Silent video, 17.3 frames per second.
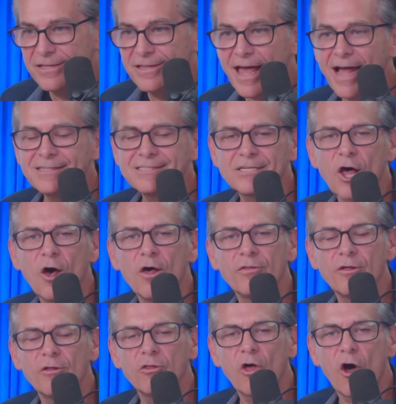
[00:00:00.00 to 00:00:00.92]
That's how
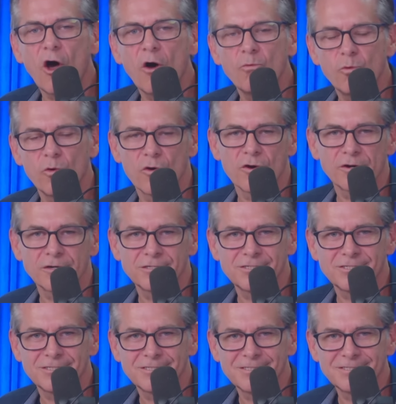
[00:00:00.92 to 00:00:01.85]
the law
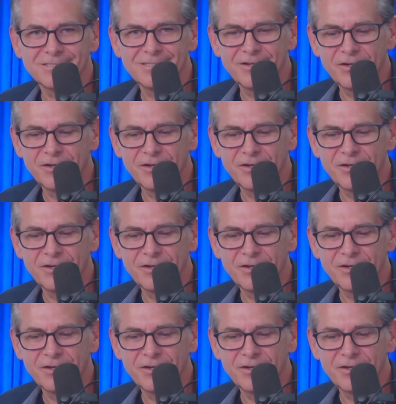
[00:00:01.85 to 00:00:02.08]
works.